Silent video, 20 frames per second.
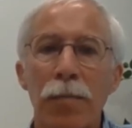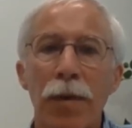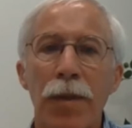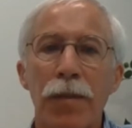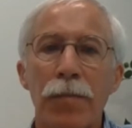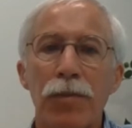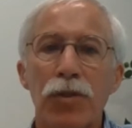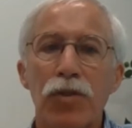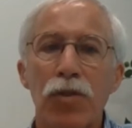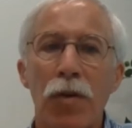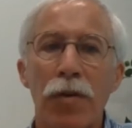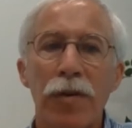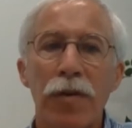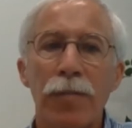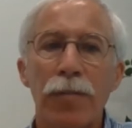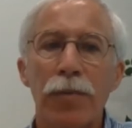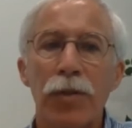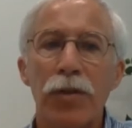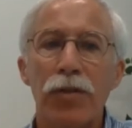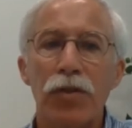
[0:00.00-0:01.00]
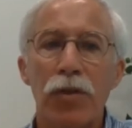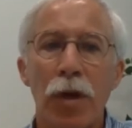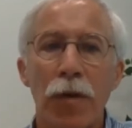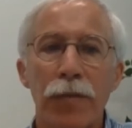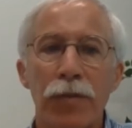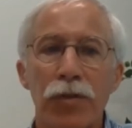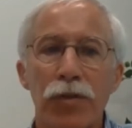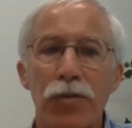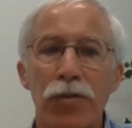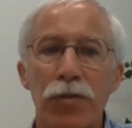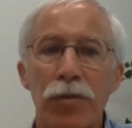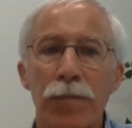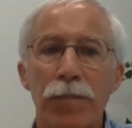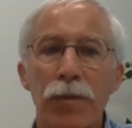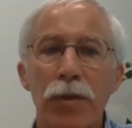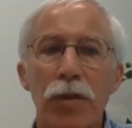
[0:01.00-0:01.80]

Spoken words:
by the majority of police officers,